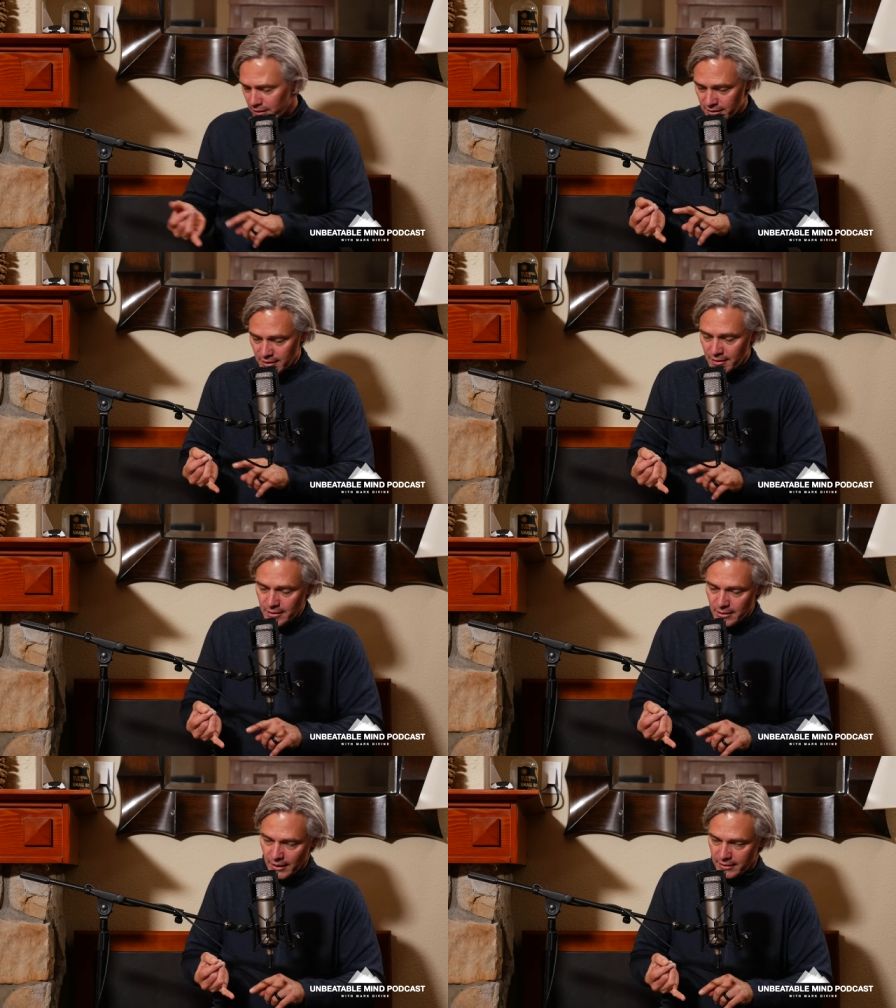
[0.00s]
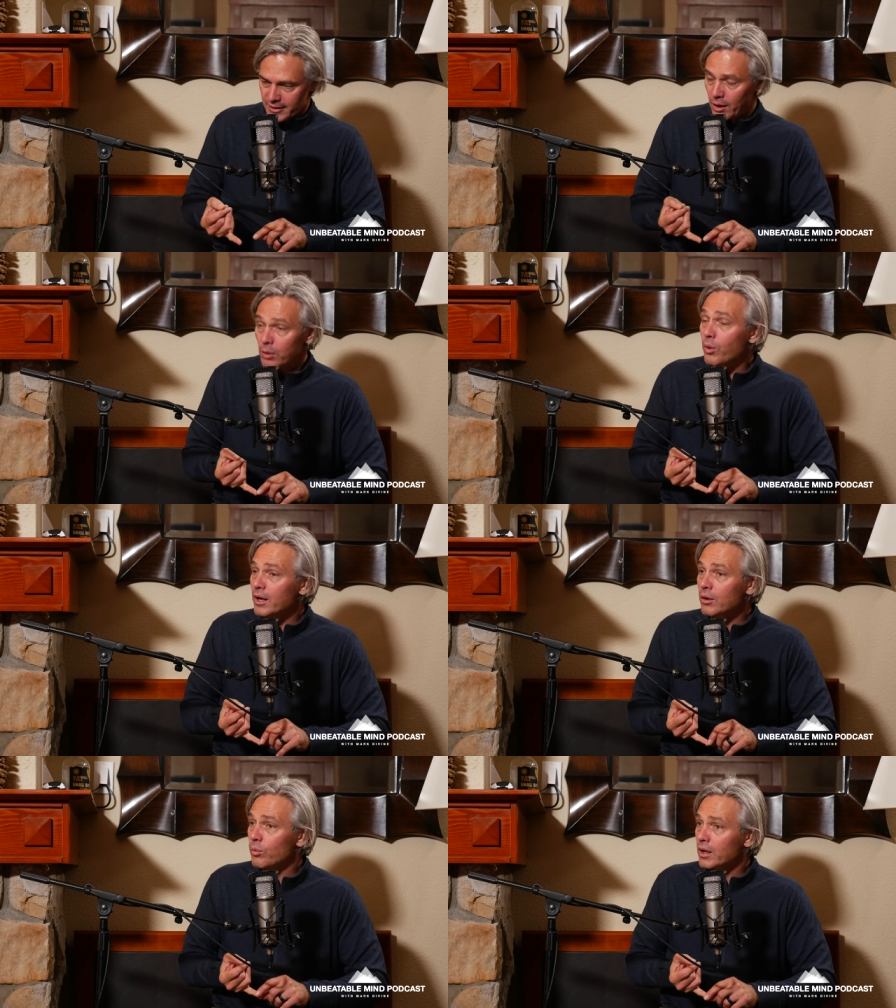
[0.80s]
And no uh, you know,
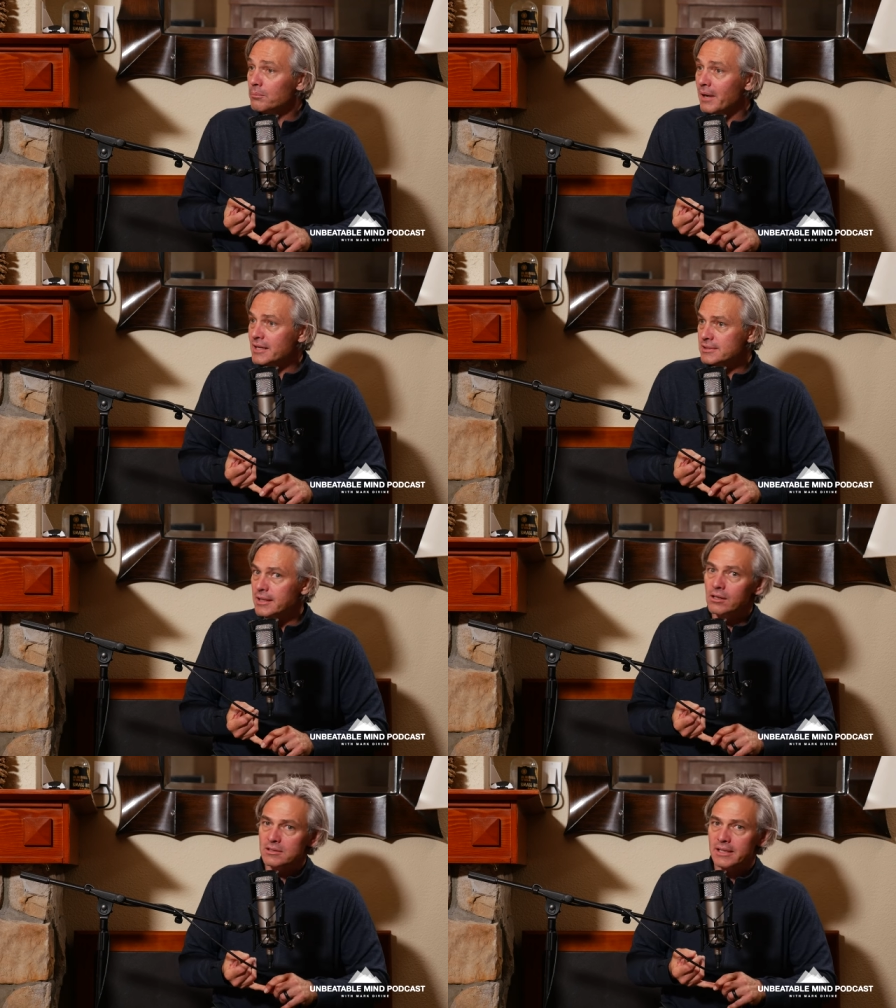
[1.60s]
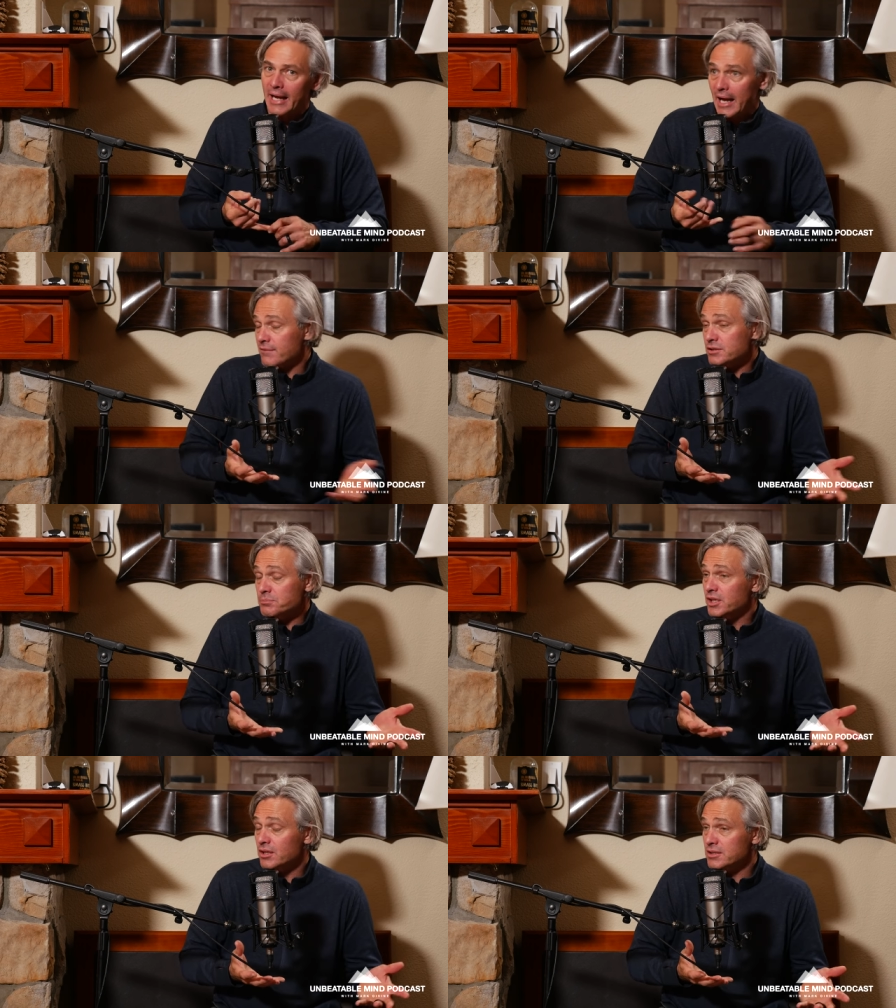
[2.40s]
what are what are my skills? And I have
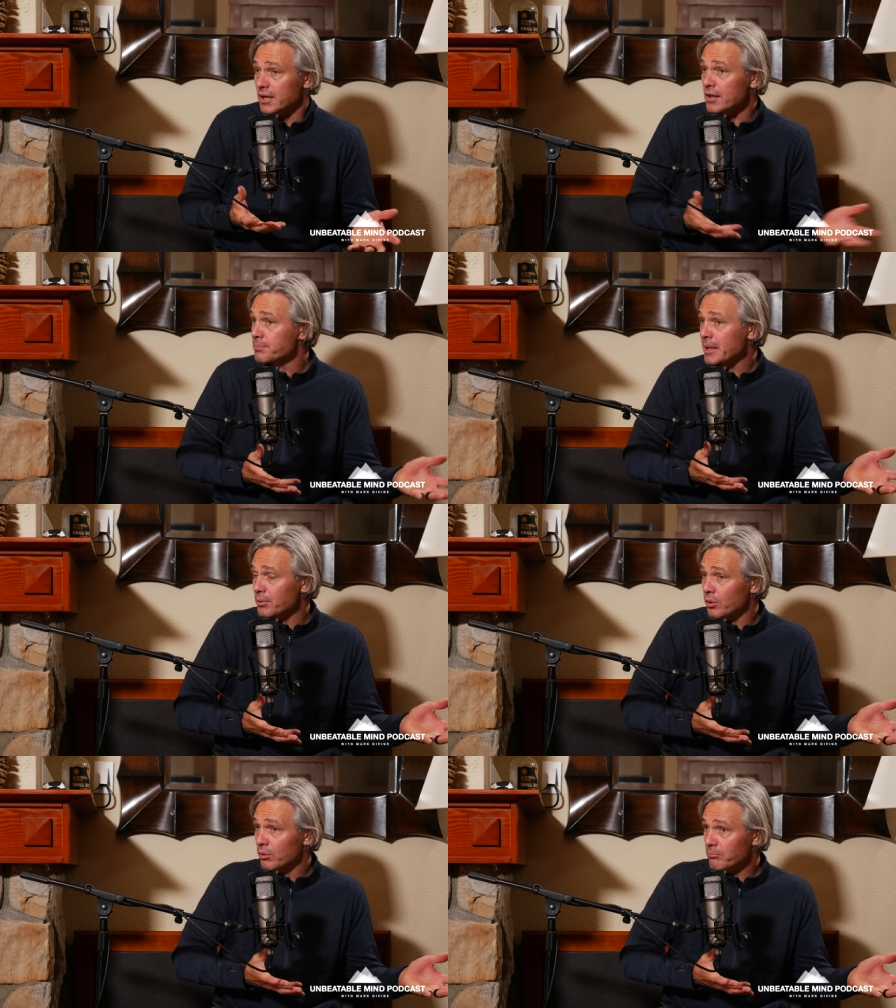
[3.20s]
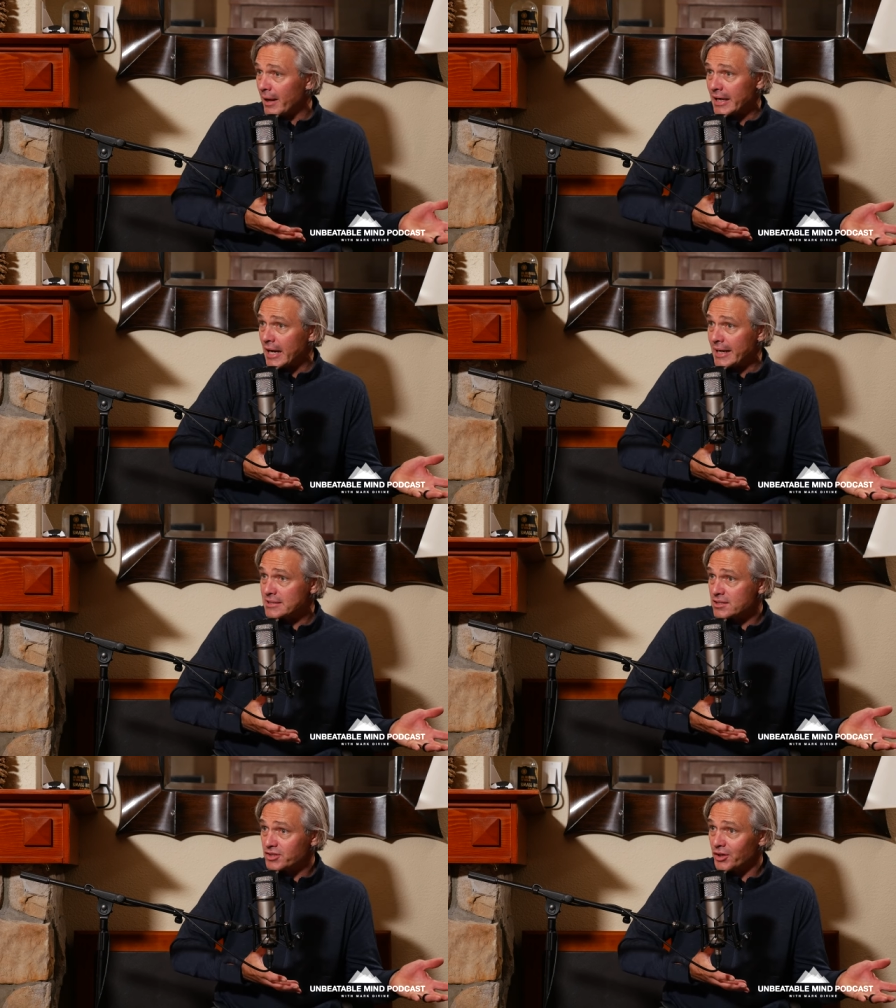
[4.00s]
some skills that other people might not
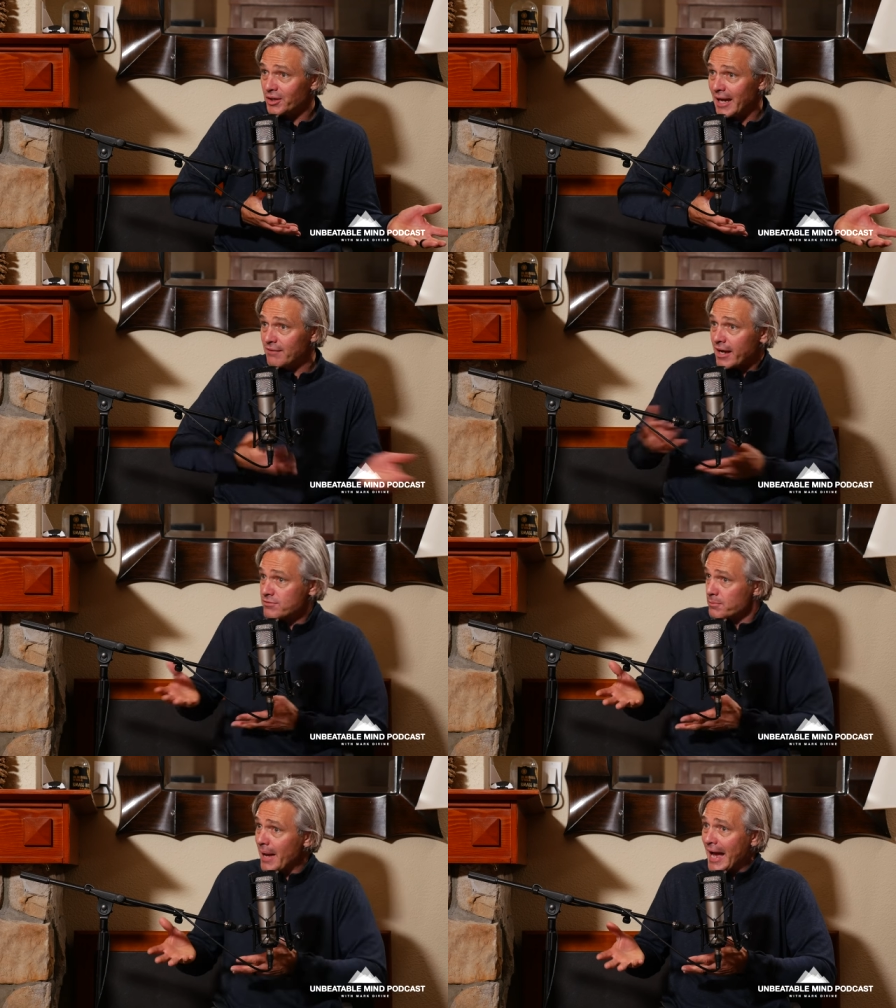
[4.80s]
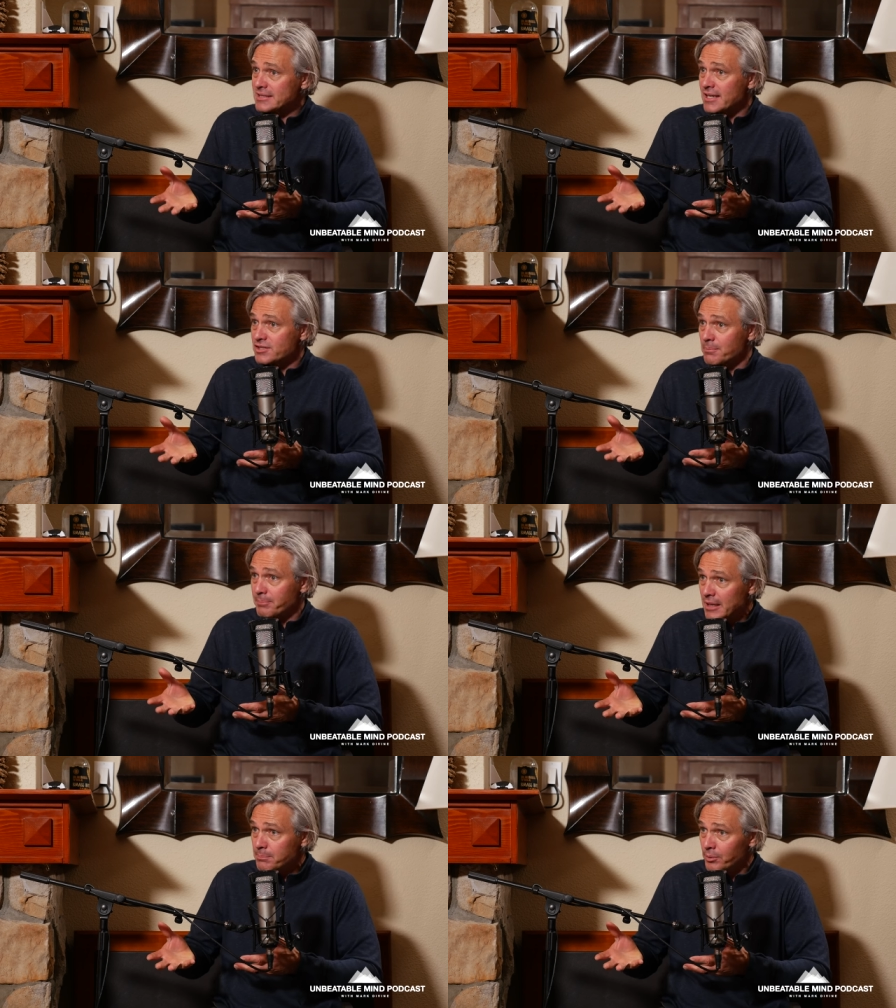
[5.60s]
necessarily have. I have some access to
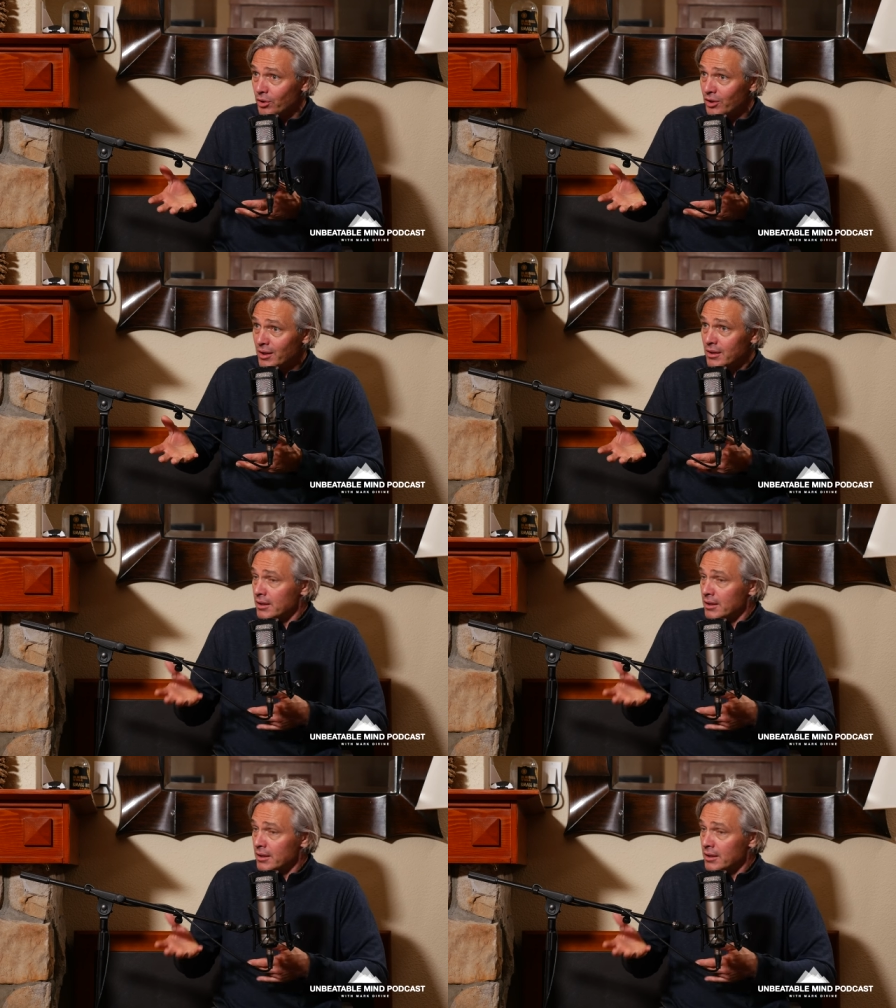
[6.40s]
people